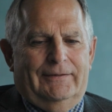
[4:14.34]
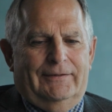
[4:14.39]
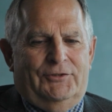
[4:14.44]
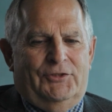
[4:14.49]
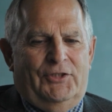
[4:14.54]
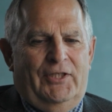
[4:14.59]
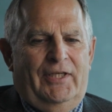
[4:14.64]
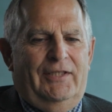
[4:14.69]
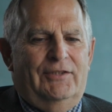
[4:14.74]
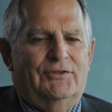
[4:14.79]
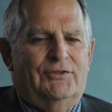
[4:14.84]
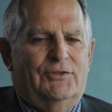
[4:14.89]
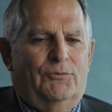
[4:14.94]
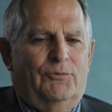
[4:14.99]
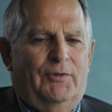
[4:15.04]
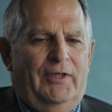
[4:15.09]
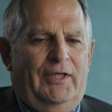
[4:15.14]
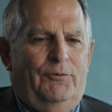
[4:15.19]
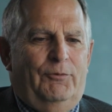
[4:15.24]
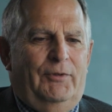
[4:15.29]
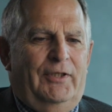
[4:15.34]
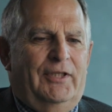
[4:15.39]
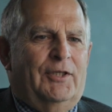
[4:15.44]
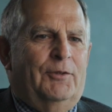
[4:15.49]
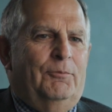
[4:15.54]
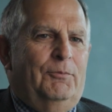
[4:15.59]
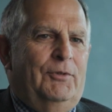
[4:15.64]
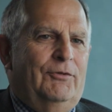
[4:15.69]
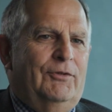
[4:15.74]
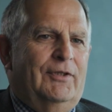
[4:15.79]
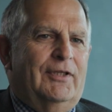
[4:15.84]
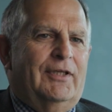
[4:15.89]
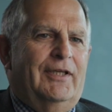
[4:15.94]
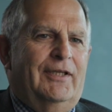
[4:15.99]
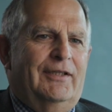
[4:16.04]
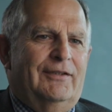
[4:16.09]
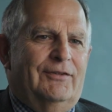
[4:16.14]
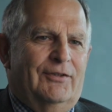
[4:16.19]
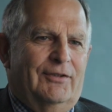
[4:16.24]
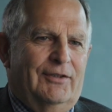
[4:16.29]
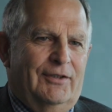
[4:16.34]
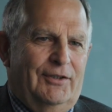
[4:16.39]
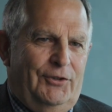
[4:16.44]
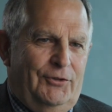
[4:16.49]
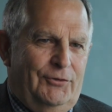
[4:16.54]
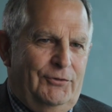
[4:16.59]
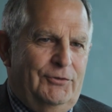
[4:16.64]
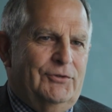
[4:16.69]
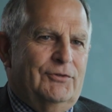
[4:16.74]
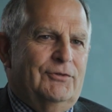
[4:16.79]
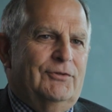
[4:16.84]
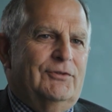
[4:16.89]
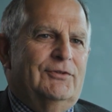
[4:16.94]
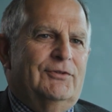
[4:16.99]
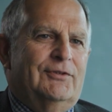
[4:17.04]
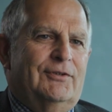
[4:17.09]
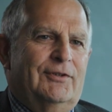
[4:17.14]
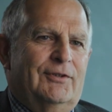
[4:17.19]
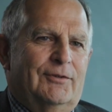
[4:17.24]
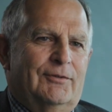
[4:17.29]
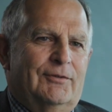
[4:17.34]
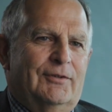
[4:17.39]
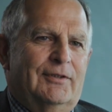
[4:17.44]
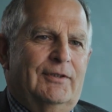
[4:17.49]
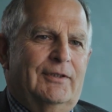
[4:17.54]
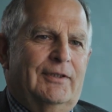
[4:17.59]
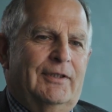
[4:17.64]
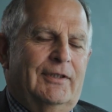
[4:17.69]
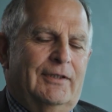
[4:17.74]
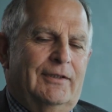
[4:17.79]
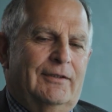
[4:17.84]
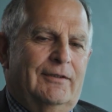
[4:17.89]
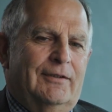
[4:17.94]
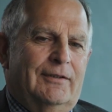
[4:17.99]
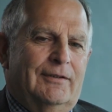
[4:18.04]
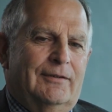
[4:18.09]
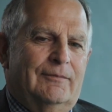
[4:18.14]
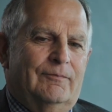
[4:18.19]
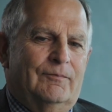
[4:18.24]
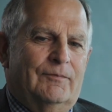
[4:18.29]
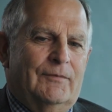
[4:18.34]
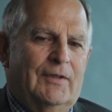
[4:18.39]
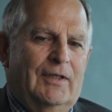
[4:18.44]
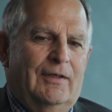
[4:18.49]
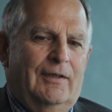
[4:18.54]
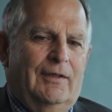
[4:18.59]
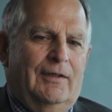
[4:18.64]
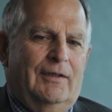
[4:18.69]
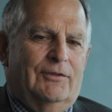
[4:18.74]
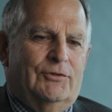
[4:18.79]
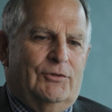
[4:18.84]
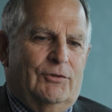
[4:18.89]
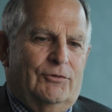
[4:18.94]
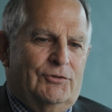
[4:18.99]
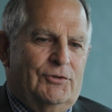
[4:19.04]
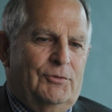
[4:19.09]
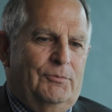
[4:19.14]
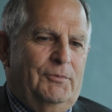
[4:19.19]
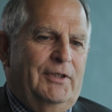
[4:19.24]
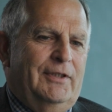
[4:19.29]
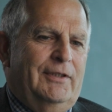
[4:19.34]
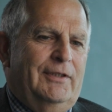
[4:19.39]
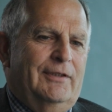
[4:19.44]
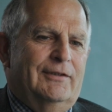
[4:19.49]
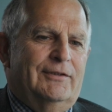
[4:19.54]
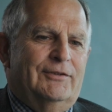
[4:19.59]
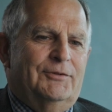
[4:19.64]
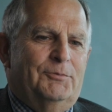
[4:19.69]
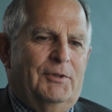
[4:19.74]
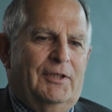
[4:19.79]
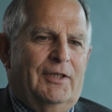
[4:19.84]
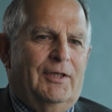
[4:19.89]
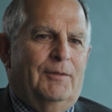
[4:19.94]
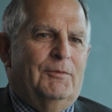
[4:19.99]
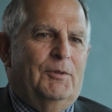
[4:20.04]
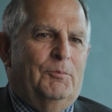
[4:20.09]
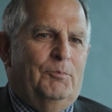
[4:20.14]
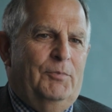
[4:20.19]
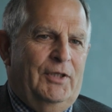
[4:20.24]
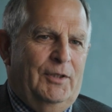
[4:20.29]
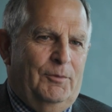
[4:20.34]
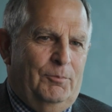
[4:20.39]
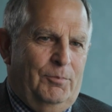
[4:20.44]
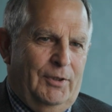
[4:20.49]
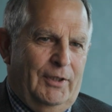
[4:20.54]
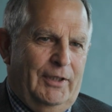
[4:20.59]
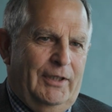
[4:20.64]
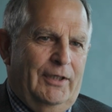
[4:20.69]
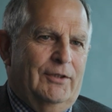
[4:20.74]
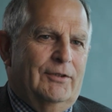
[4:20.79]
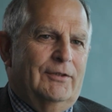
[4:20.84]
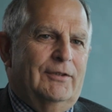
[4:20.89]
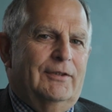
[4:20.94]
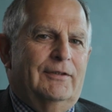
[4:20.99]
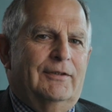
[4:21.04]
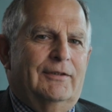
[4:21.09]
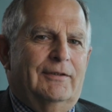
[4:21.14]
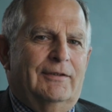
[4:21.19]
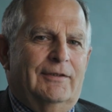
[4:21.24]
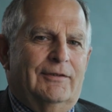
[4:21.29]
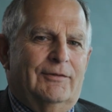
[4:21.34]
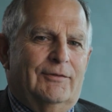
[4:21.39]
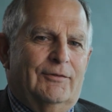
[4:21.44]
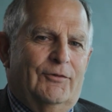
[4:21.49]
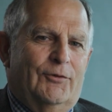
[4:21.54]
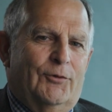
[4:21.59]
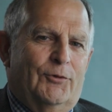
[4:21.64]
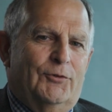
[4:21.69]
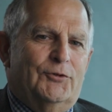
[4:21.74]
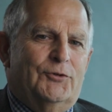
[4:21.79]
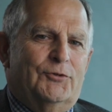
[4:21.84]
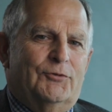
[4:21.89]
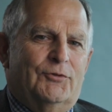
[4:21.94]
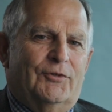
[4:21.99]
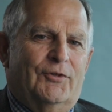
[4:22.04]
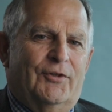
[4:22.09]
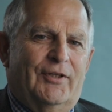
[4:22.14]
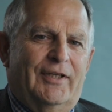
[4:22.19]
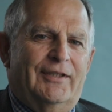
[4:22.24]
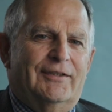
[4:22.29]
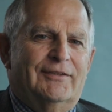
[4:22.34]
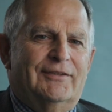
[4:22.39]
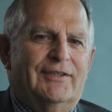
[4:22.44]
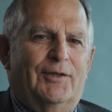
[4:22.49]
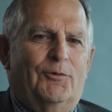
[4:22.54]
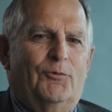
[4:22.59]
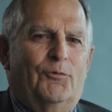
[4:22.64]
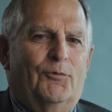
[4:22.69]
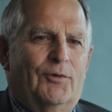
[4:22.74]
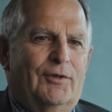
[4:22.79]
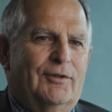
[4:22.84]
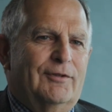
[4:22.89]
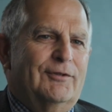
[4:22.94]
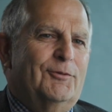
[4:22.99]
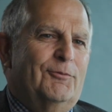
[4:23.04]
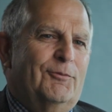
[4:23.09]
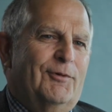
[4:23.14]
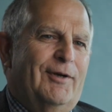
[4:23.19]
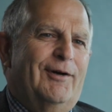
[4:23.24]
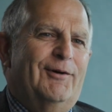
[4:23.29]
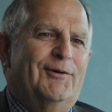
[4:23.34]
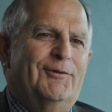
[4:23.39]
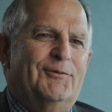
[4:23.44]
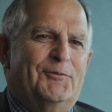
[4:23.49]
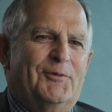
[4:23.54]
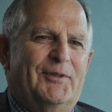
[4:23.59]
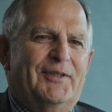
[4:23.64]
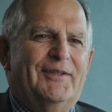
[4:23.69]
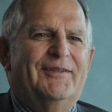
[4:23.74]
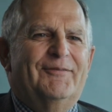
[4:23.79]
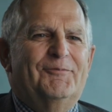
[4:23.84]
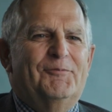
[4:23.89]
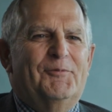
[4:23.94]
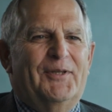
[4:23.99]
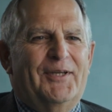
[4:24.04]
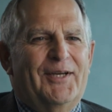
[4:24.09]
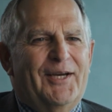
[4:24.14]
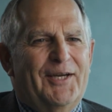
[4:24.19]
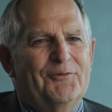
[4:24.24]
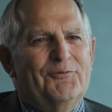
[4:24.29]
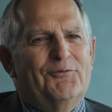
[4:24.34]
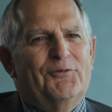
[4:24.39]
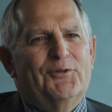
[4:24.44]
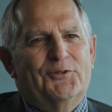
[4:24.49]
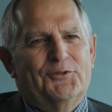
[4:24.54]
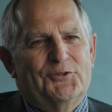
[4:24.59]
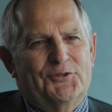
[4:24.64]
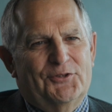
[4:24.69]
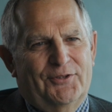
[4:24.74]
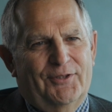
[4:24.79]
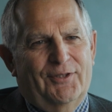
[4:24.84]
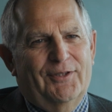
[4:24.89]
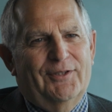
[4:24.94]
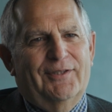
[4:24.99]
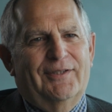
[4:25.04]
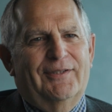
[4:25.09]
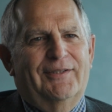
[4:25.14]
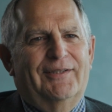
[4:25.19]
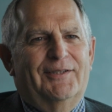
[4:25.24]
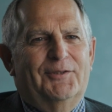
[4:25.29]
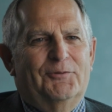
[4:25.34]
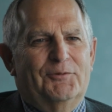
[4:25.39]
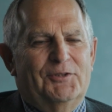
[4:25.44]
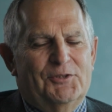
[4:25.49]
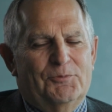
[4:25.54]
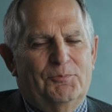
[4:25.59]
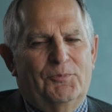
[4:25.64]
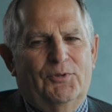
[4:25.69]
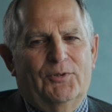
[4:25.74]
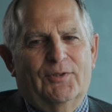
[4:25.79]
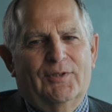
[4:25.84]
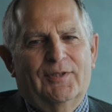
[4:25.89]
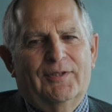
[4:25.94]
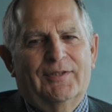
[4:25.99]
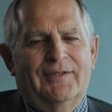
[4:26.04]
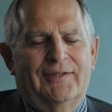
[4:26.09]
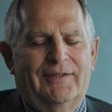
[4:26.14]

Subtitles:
changed the way we communicate to our users, and social media has become a big player, and those are things that weren't around when I first started, and it was more